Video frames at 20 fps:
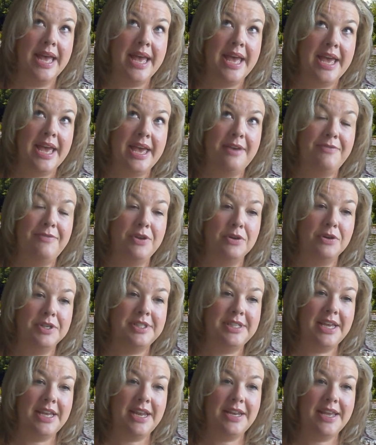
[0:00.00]
if your
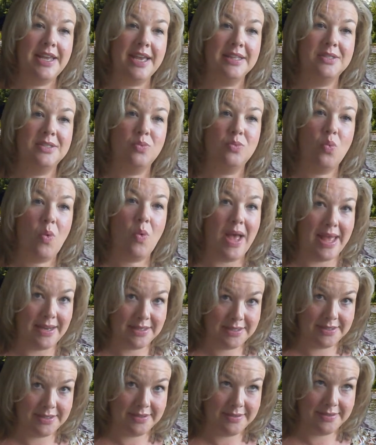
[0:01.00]
seed gets
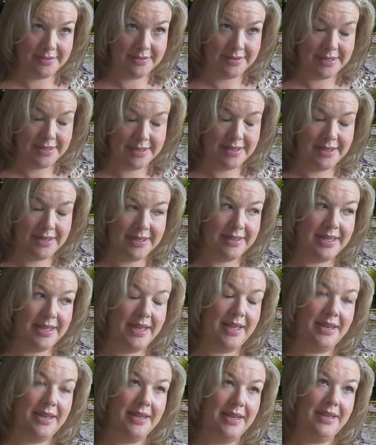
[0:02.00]
wet,
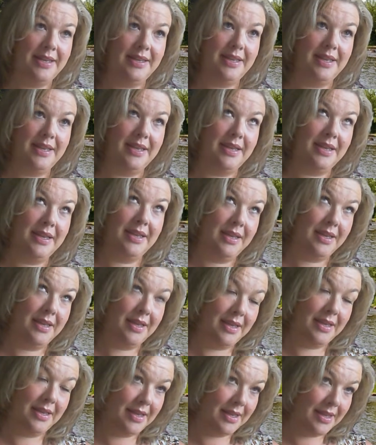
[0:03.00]
then
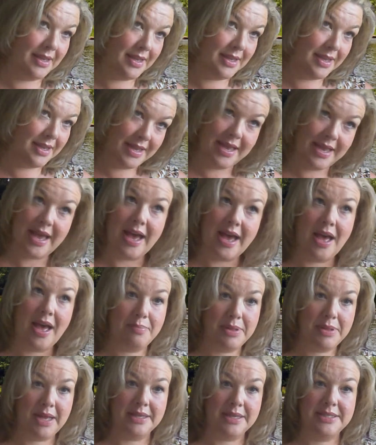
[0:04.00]
yeah,
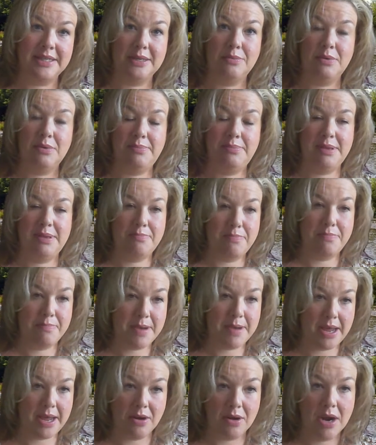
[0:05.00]
plastic would be
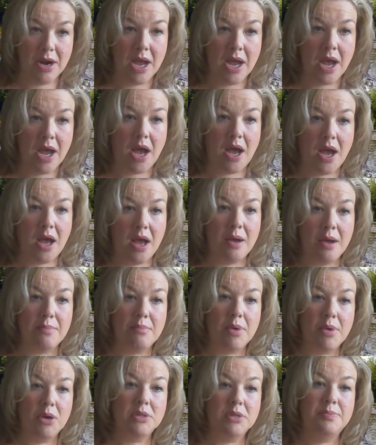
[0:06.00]
better.
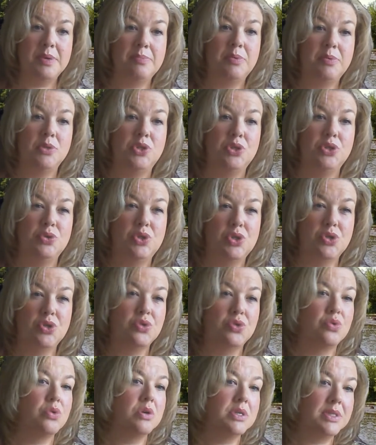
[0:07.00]
Most people do
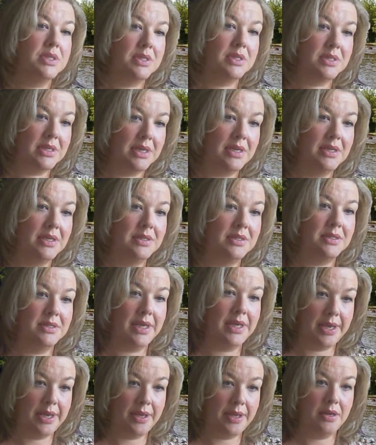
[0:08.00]
store seeds
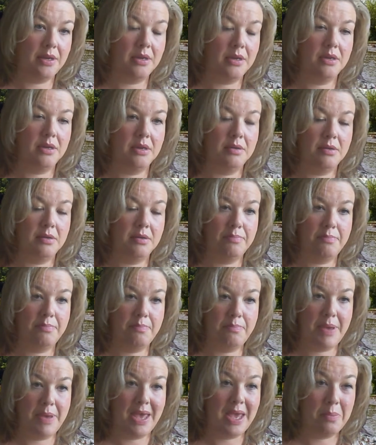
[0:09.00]
in
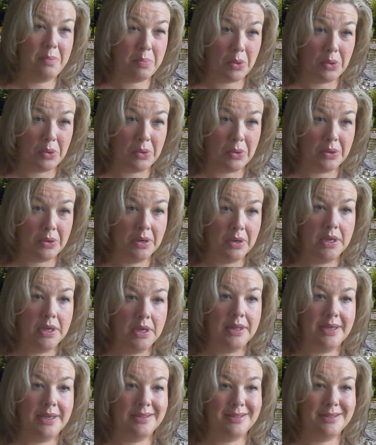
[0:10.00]
paper,
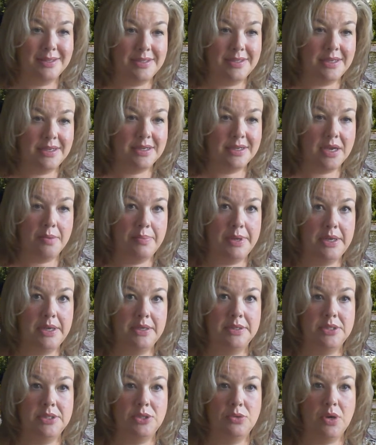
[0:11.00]
like the seed
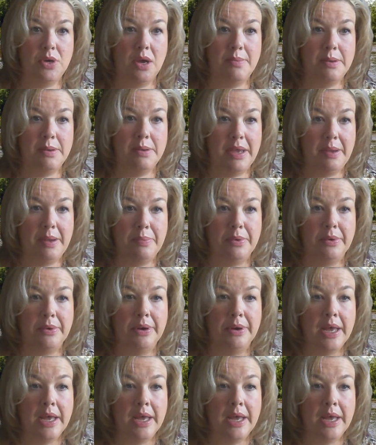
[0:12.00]
companies do come in paper.